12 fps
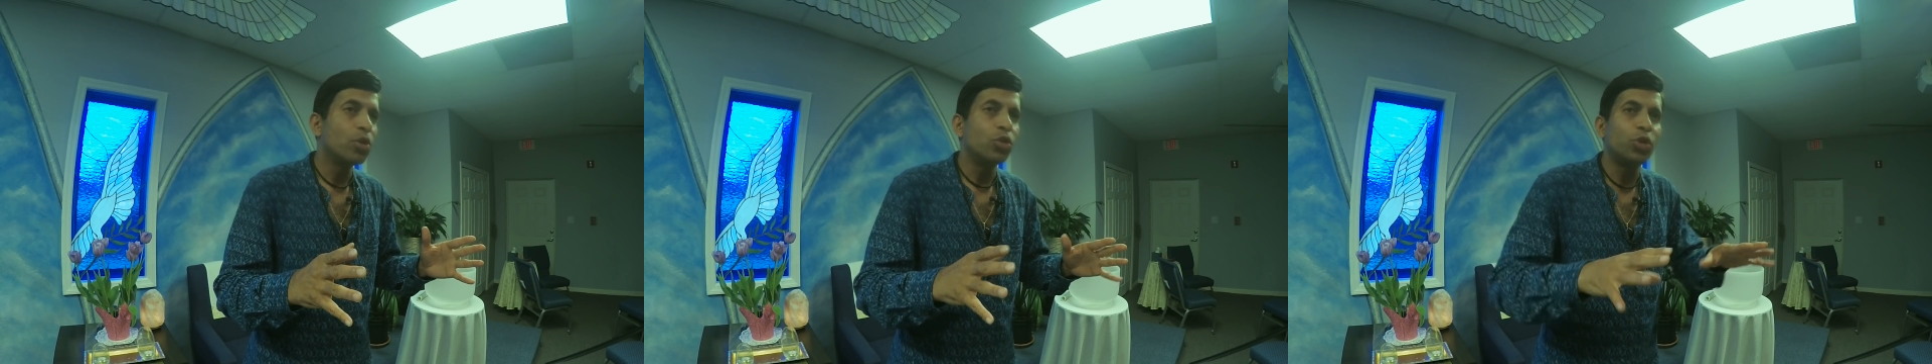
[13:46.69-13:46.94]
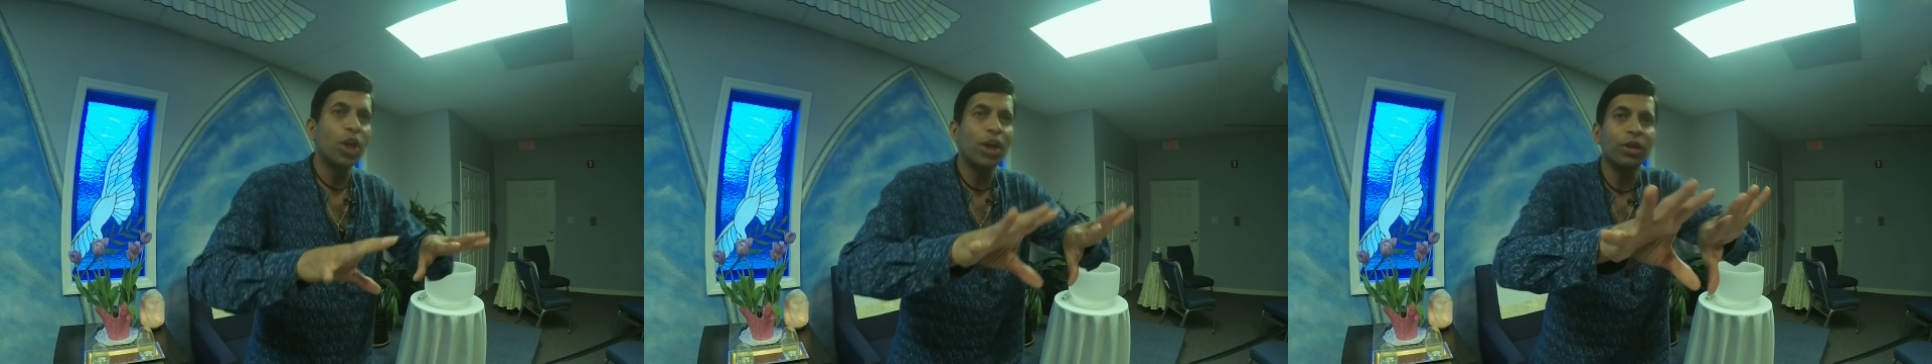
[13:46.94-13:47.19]

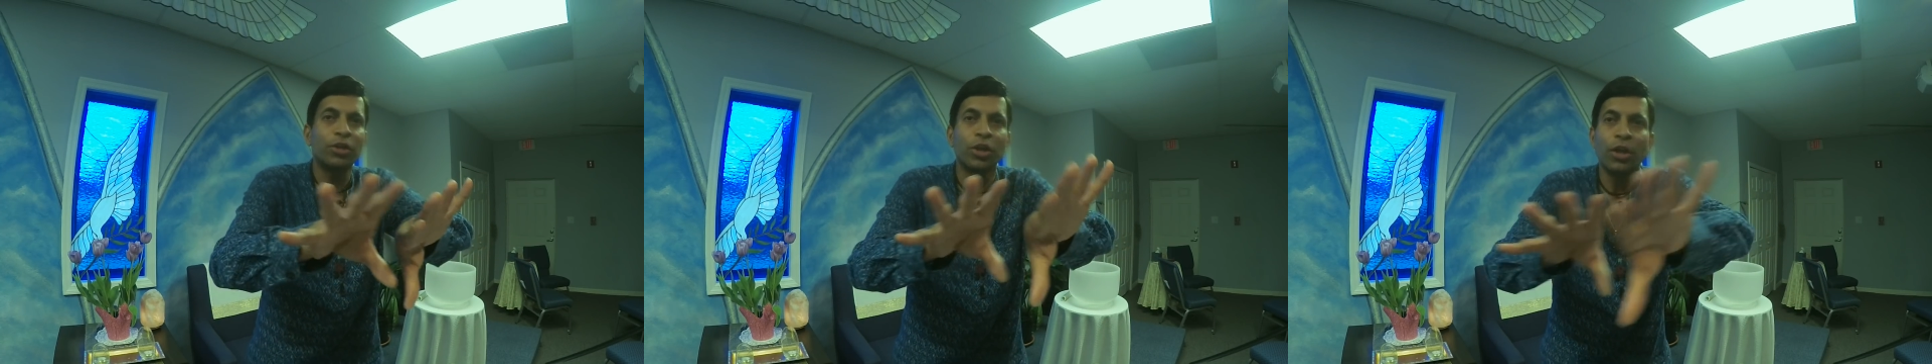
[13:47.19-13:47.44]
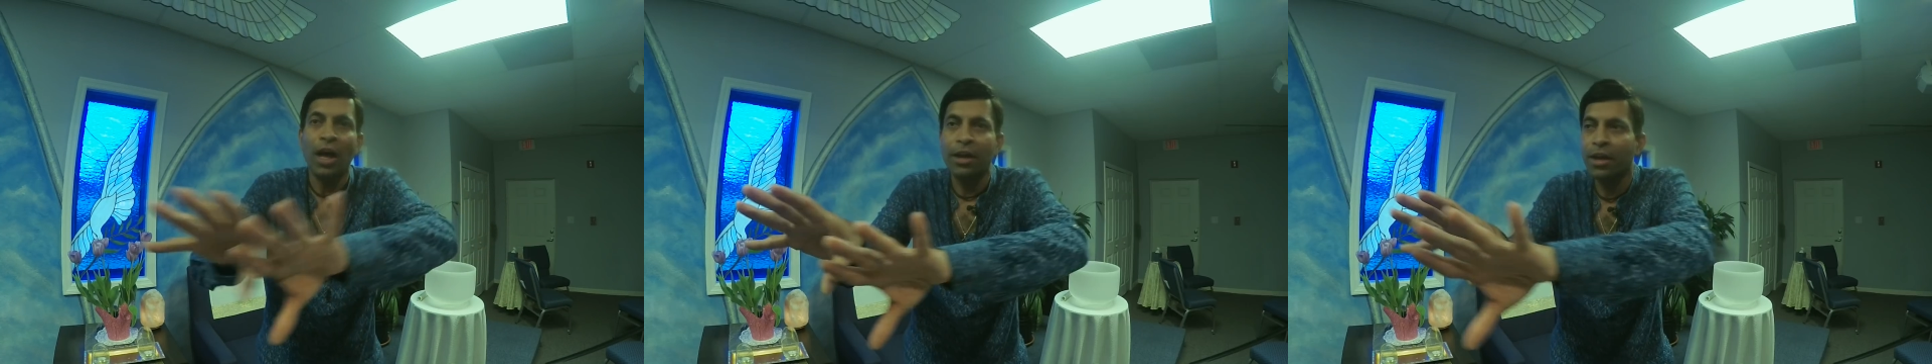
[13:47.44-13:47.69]
They
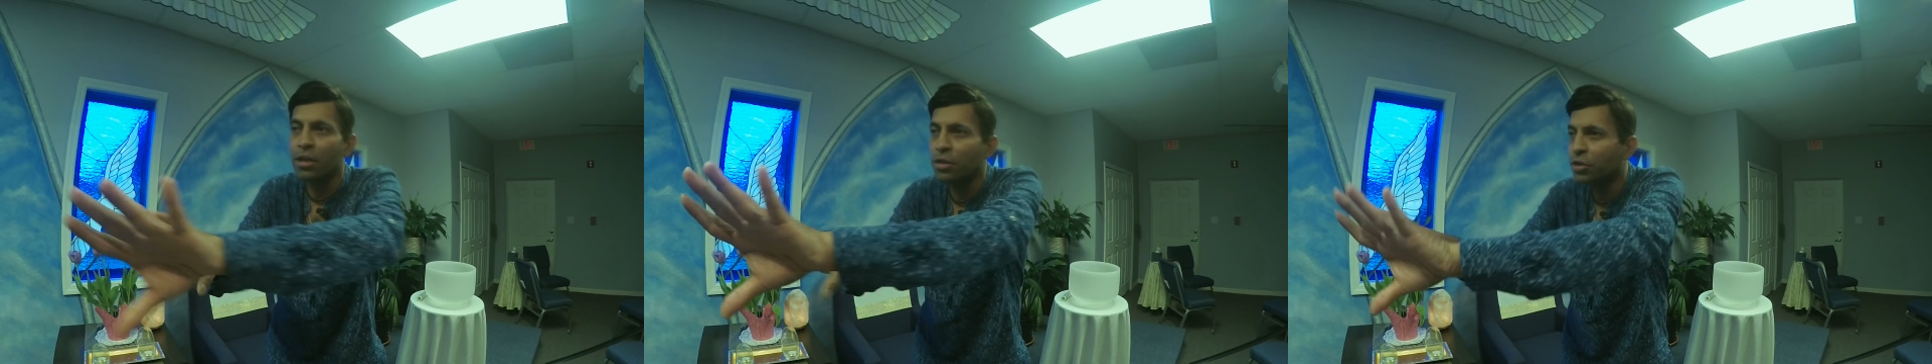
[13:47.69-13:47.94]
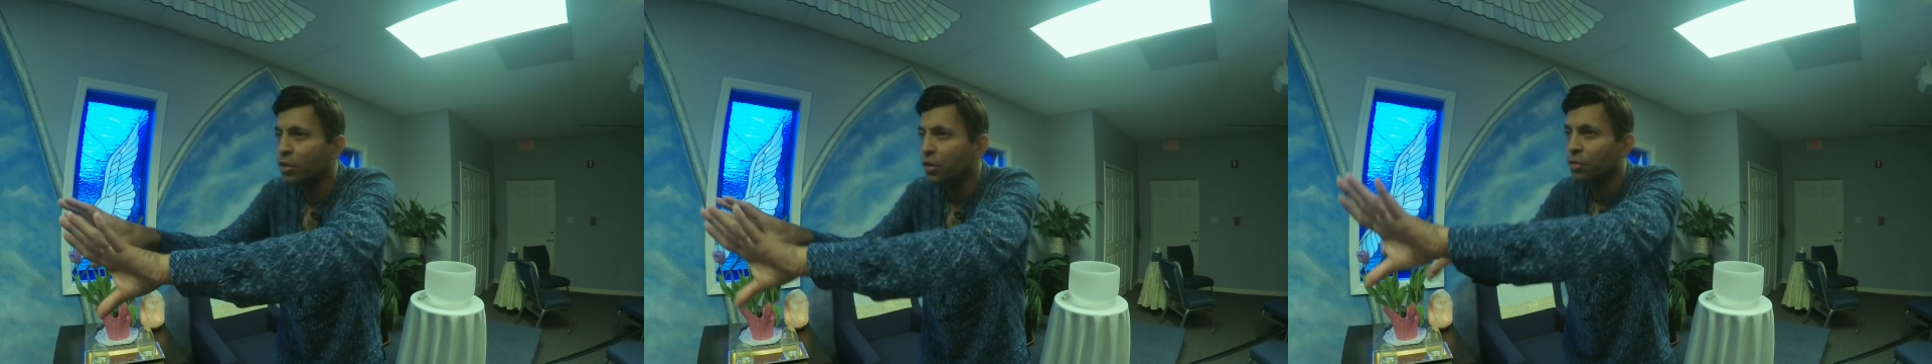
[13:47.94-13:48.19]

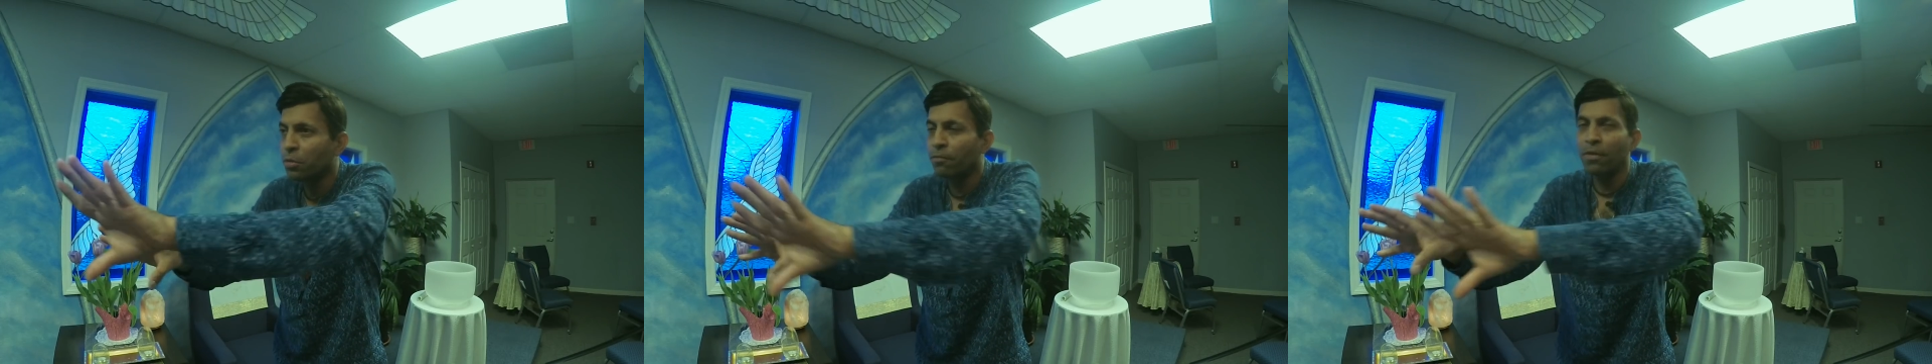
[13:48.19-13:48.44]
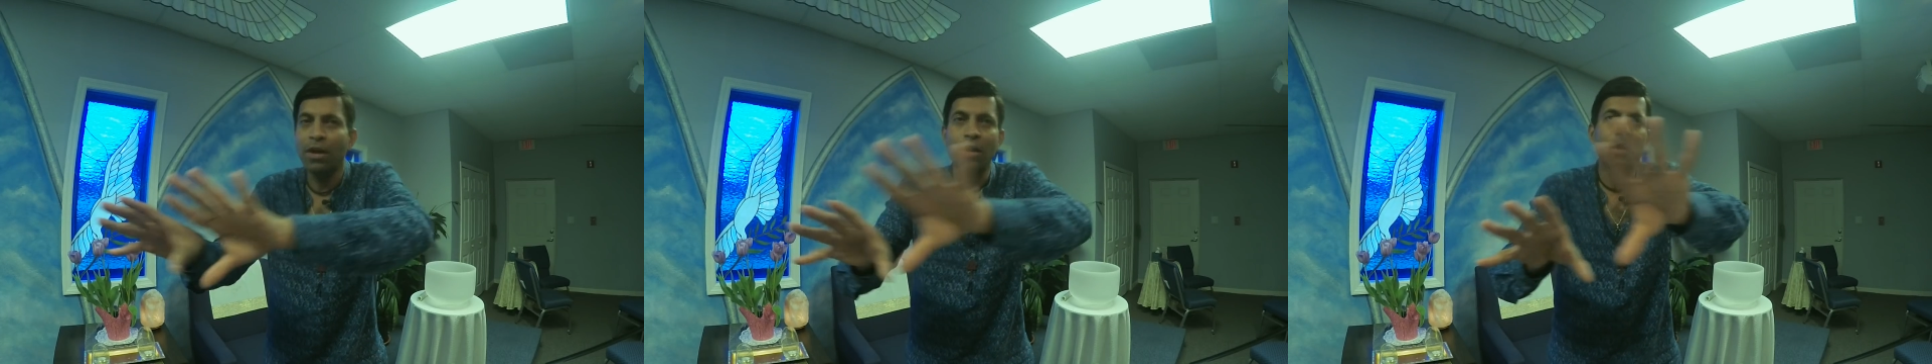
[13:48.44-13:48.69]
arrange the
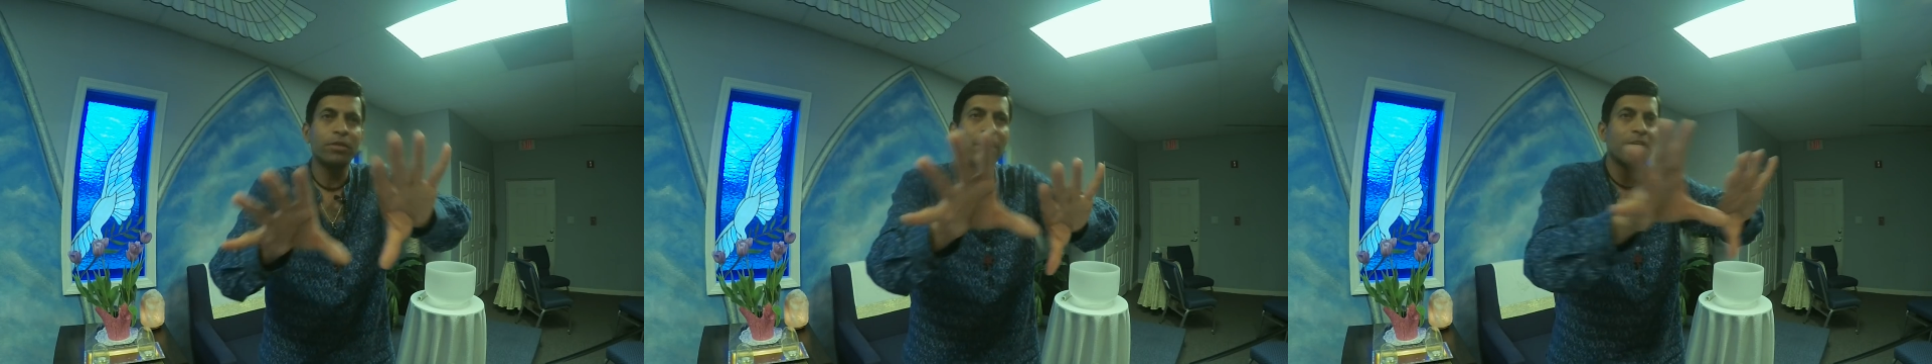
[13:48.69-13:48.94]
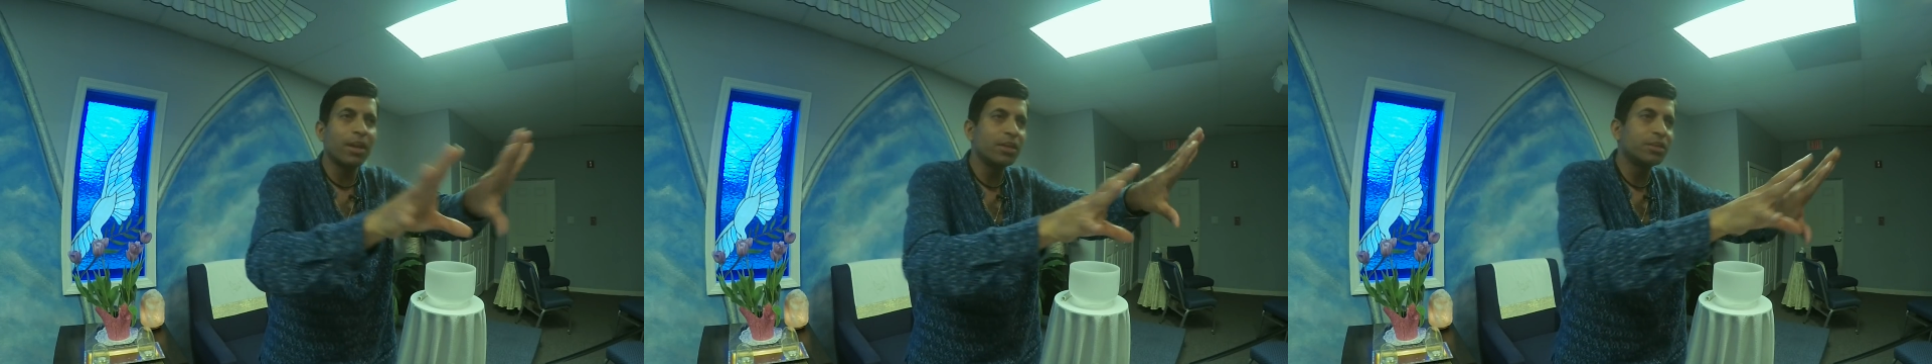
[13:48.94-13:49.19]
sofa,
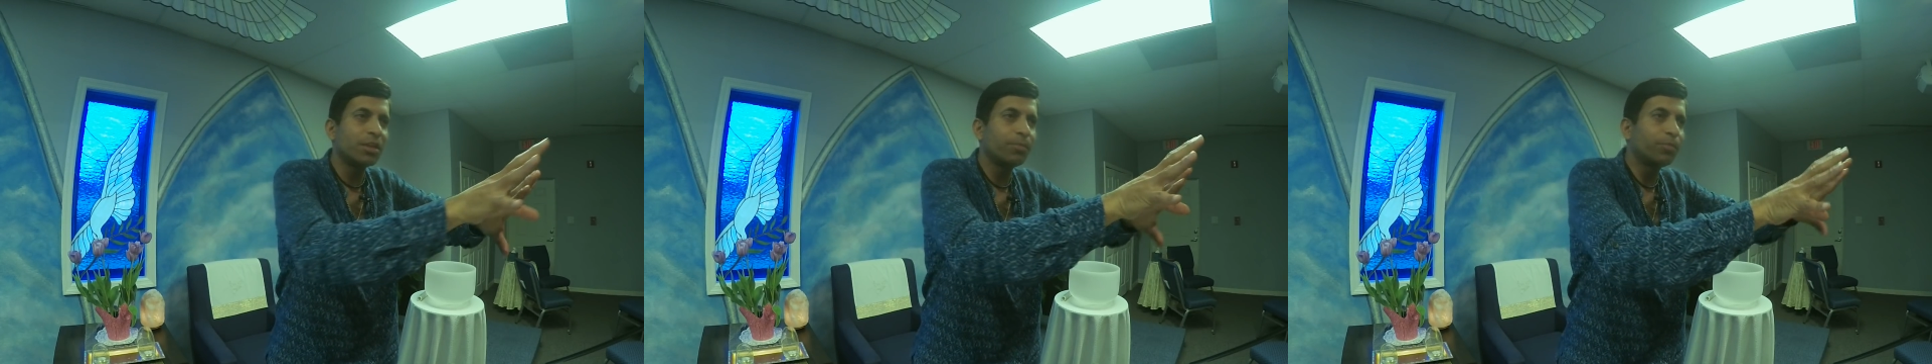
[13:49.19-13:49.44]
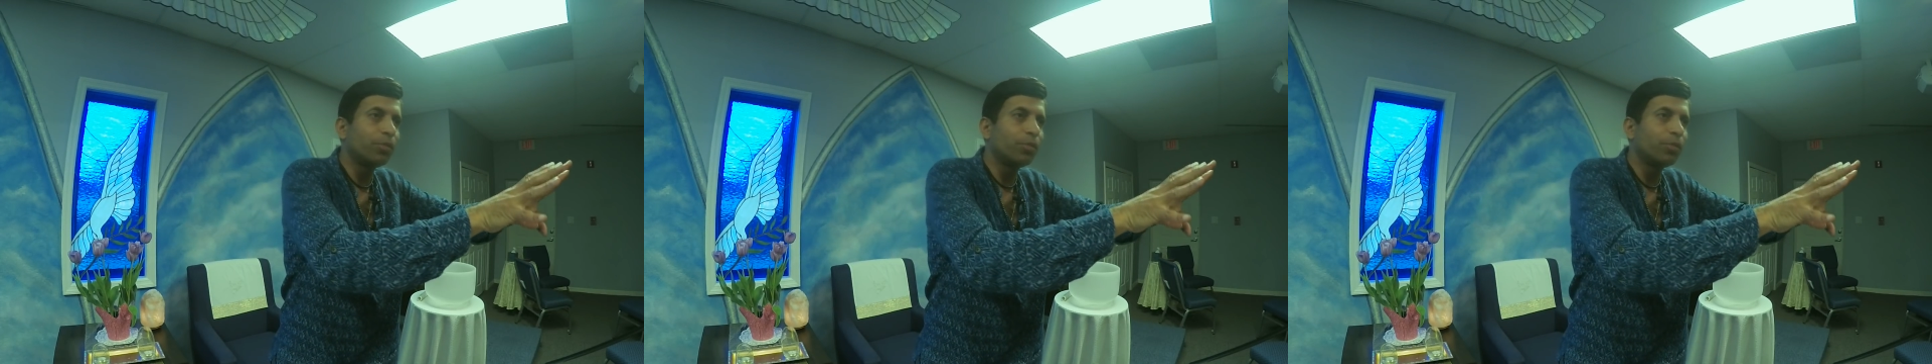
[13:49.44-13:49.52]
they arrange the